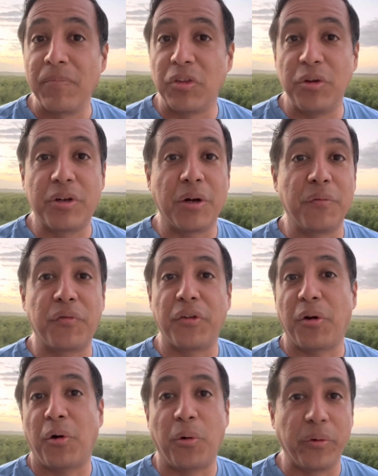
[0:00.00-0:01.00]
You come for
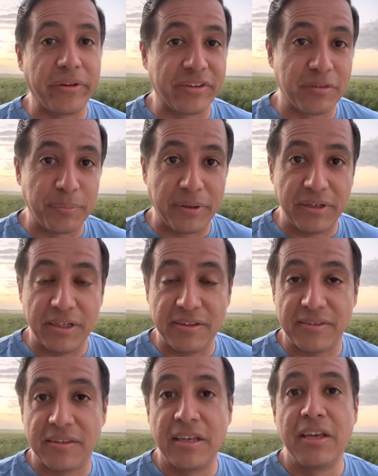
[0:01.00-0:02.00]
the whole
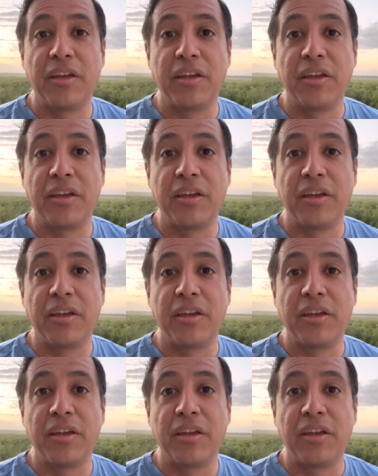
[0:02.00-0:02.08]
experience.